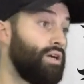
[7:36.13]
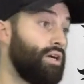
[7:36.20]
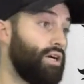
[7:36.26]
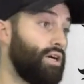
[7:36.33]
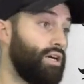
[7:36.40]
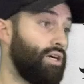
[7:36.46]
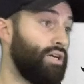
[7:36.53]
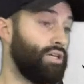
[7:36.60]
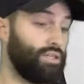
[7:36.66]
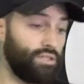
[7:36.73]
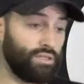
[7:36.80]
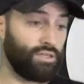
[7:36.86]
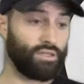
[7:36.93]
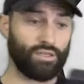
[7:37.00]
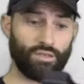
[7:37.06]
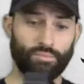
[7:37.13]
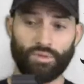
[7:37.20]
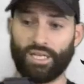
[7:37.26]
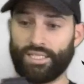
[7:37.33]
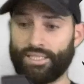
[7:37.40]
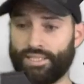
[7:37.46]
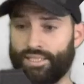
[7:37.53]

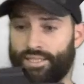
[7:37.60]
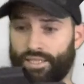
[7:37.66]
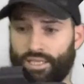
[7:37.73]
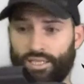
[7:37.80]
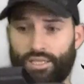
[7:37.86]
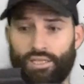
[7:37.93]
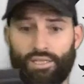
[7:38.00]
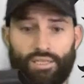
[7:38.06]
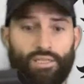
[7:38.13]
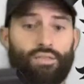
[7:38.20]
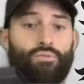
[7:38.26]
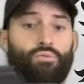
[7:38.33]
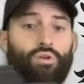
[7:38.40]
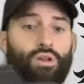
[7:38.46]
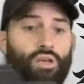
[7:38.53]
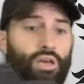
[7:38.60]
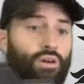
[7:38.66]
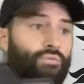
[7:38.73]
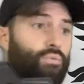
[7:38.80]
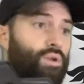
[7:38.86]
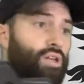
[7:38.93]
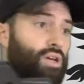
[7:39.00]
Let's see. What
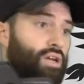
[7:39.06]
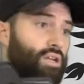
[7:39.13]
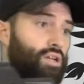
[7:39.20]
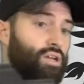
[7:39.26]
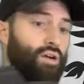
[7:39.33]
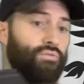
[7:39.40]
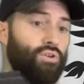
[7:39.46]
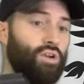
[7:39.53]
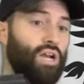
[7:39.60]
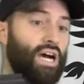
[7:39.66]
have we not covered?